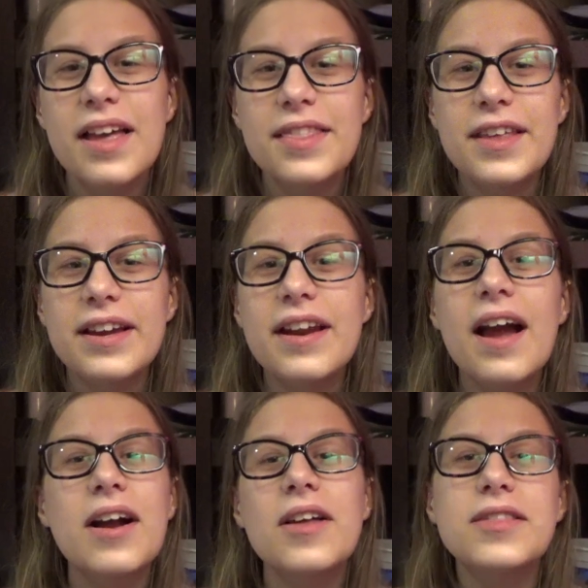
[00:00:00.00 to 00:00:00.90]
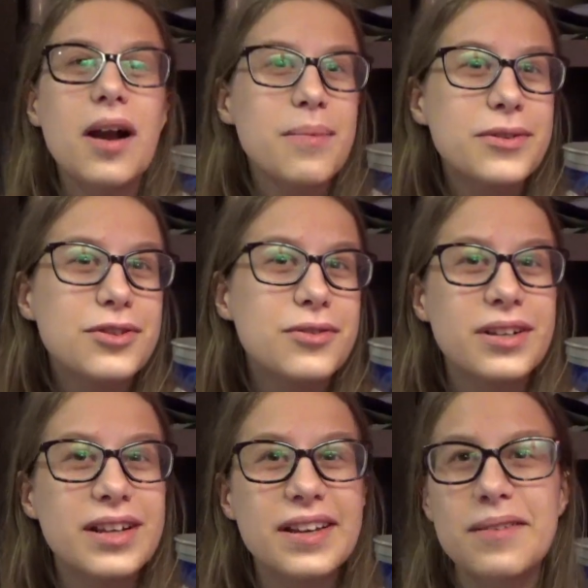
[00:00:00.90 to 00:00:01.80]
Then I got the
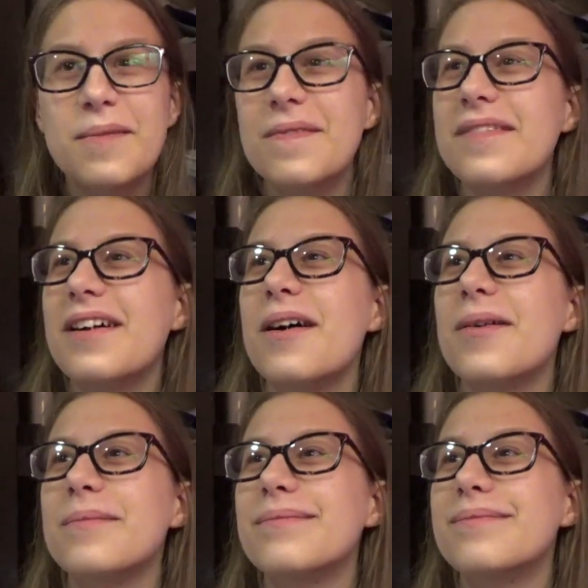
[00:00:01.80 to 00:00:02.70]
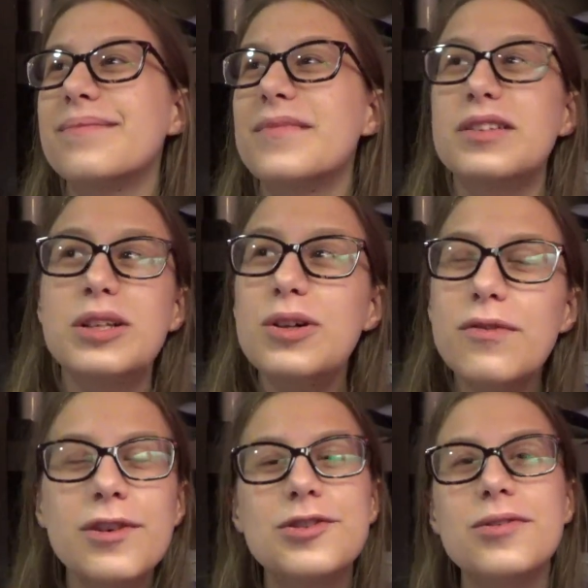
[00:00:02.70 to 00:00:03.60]
opportunity, a little
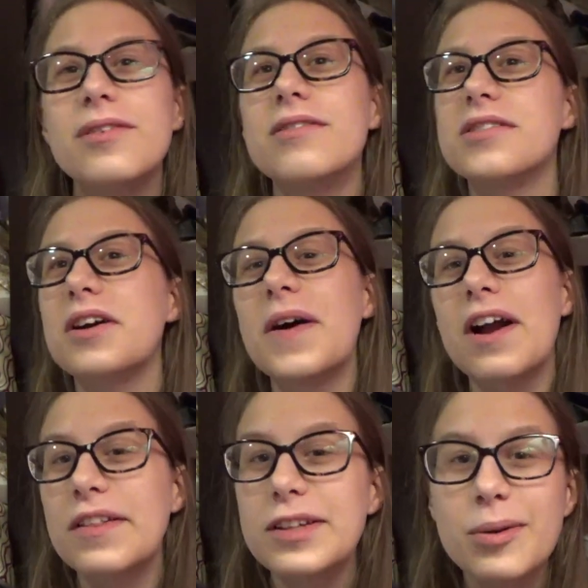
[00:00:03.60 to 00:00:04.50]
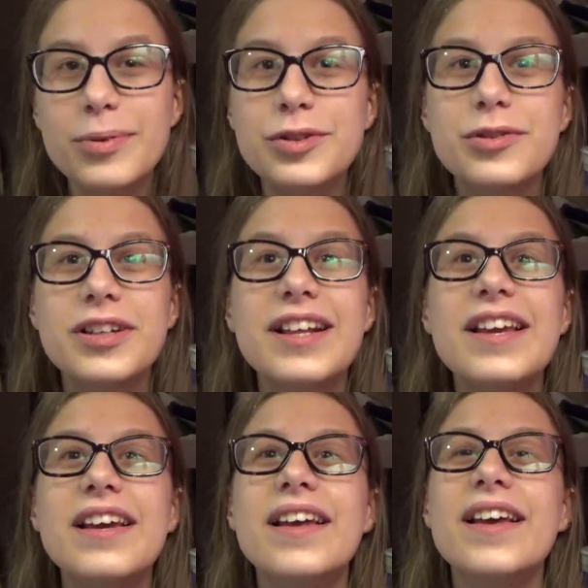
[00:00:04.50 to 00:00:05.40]
over 2 years ago, I got the
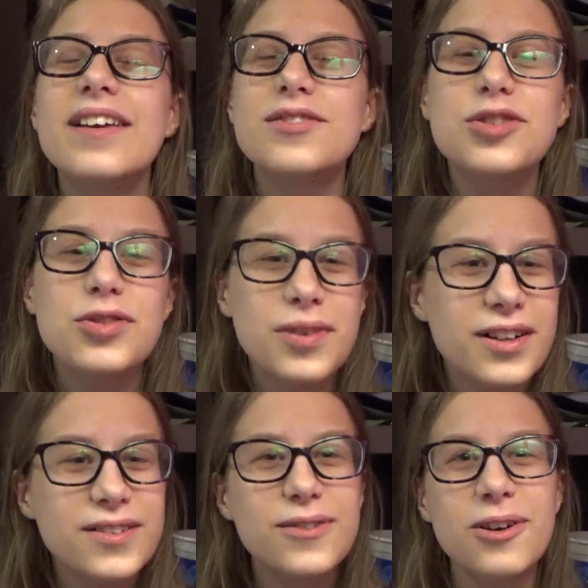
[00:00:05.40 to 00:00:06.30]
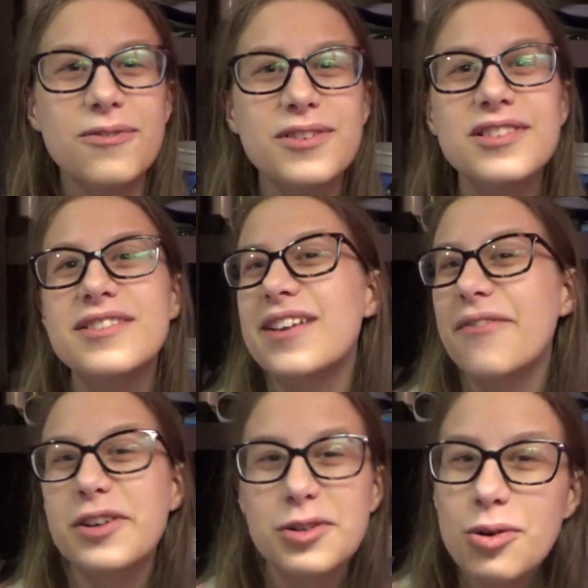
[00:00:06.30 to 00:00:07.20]
opportunity to transfer over to
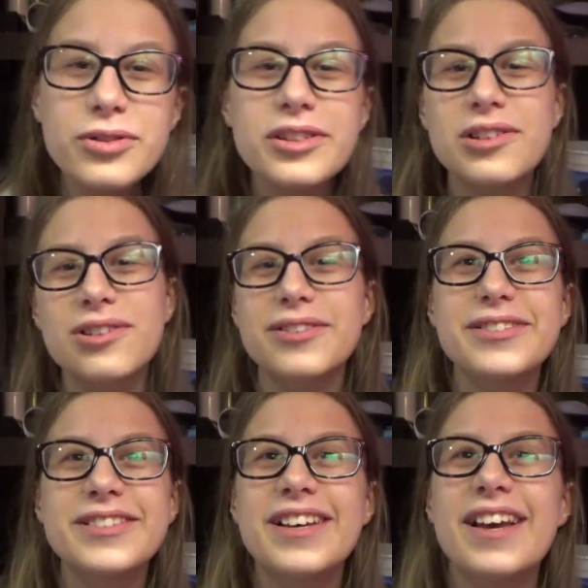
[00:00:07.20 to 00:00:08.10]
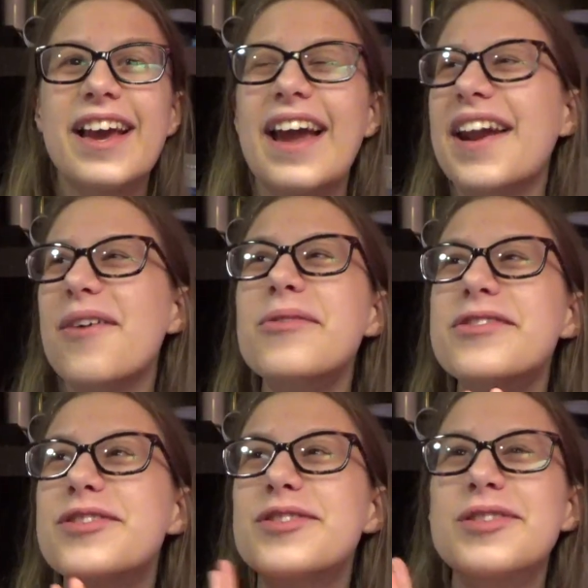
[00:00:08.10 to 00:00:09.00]
7 Golden Girls. And I
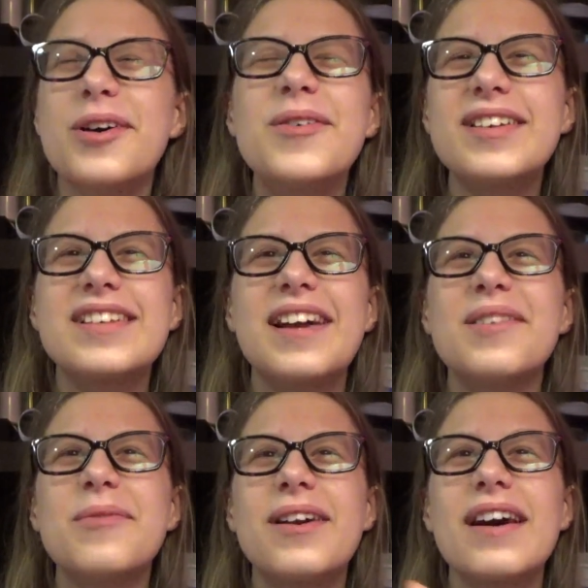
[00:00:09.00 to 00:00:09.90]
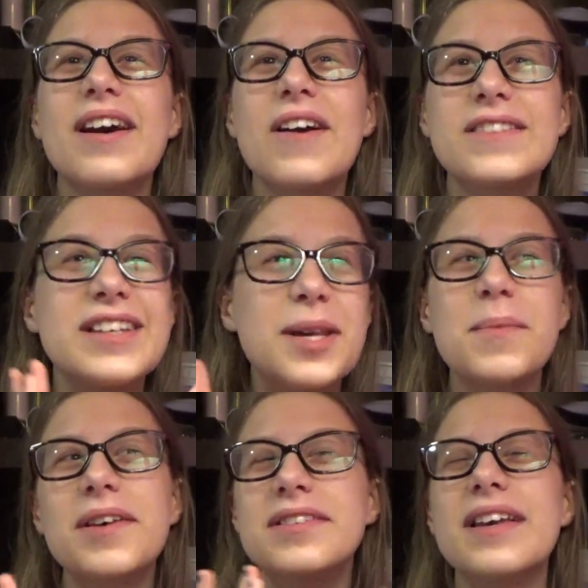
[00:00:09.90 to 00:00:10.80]
was so excited when I got the
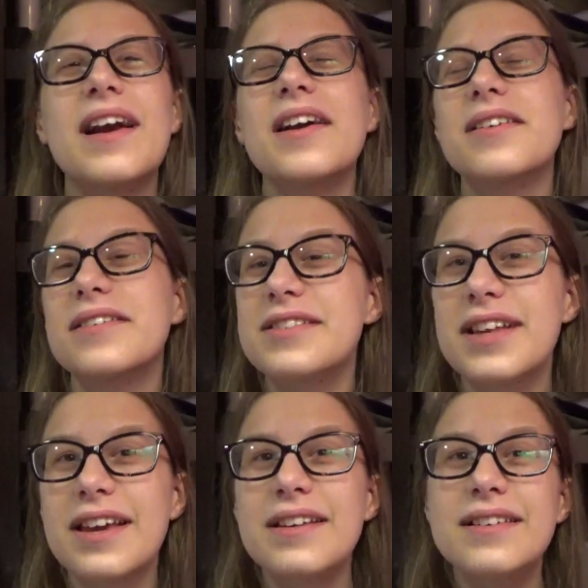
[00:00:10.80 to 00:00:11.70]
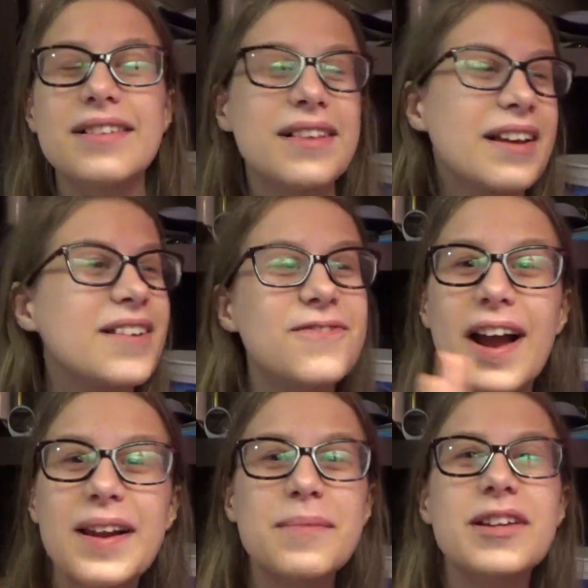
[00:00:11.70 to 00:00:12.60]
email saying like
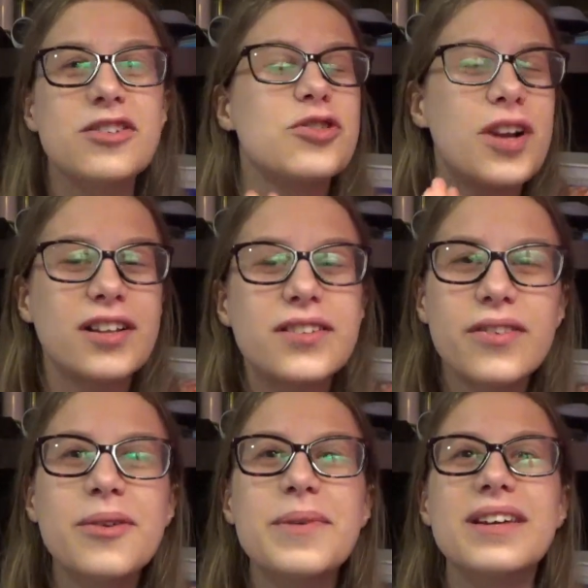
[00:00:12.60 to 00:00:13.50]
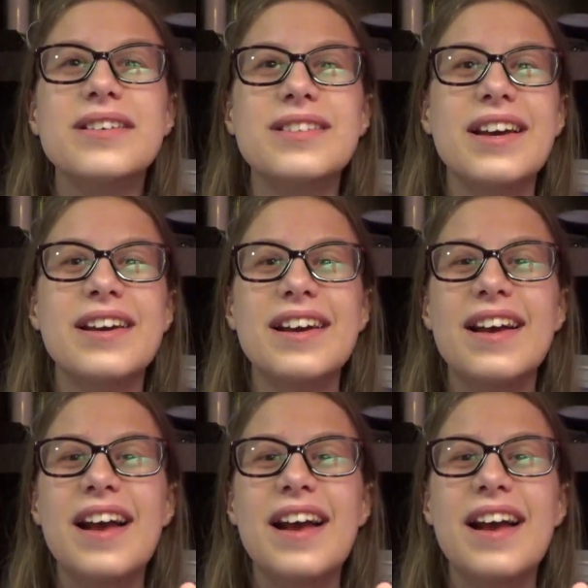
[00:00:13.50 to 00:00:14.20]
inviting me to transfer, because like